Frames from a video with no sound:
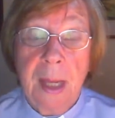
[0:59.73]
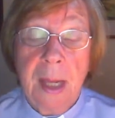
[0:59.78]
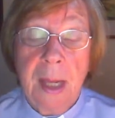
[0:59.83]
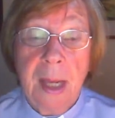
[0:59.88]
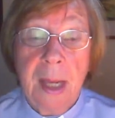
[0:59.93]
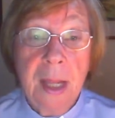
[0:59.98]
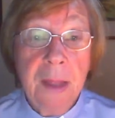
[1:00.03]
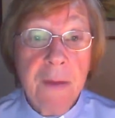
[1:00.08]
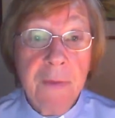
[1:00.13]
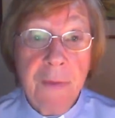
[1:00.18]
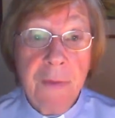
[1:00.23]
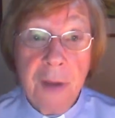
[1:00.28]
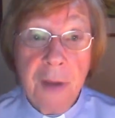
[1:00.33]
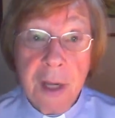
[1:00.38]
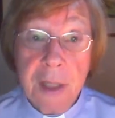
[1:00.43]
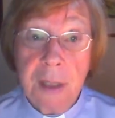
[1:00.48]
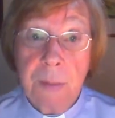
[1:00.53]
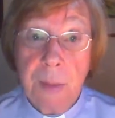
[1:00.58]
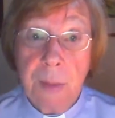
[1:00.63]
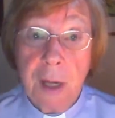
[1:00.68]
In the
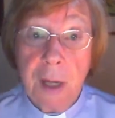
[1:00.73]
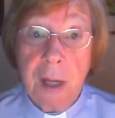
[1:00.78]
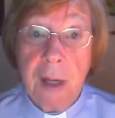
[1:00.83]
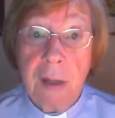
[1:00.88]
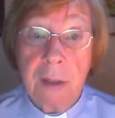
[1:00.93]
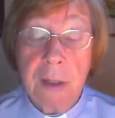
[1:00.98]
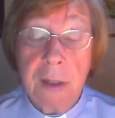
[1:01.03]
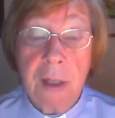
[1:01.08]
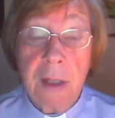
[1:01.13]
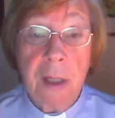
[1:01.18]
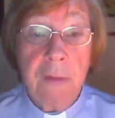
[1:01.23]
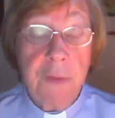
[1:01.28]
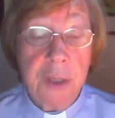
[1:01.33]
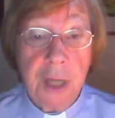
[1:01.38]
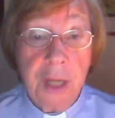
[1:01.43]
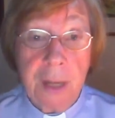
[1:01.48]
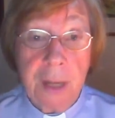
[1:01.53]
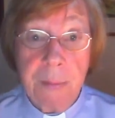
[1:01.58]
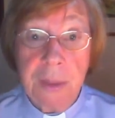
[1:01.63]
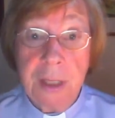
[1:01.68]
first part of
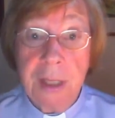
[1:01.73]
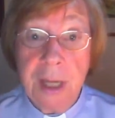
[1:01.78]
chapter